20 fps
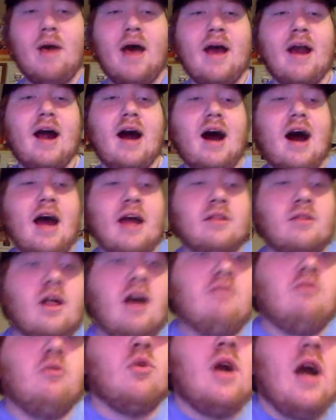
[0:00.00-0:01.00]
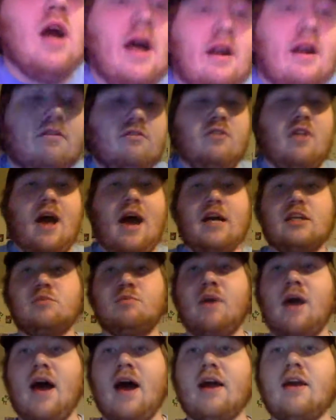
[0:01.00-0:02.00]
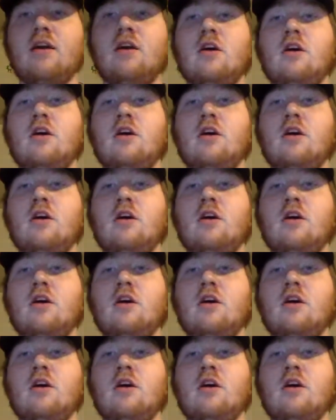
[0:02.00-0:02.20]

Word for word: at a high level, kind of flashback